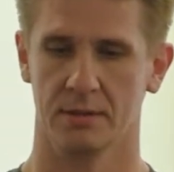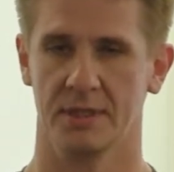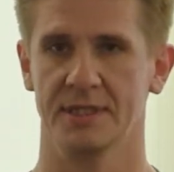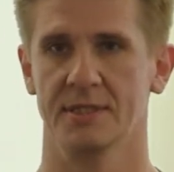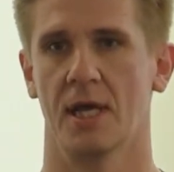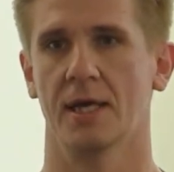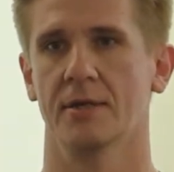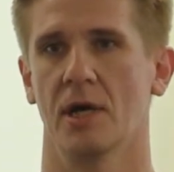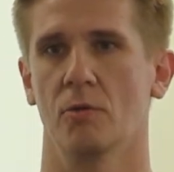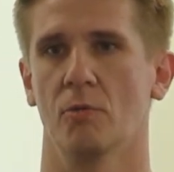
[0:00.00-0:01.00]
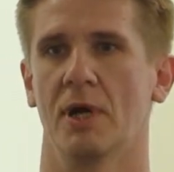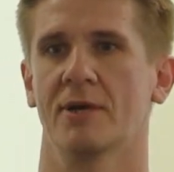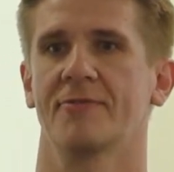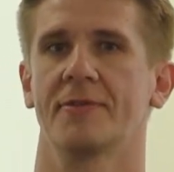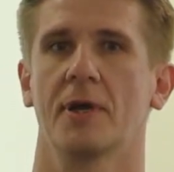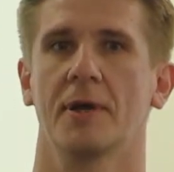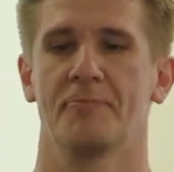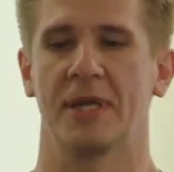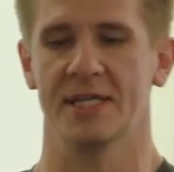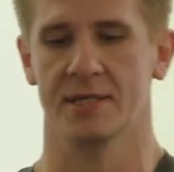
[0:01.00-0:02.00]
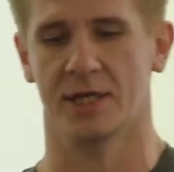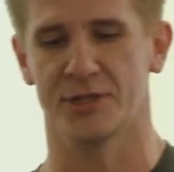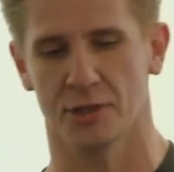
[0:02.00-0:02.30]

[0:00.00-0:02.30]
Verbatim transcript: this is like now one of the design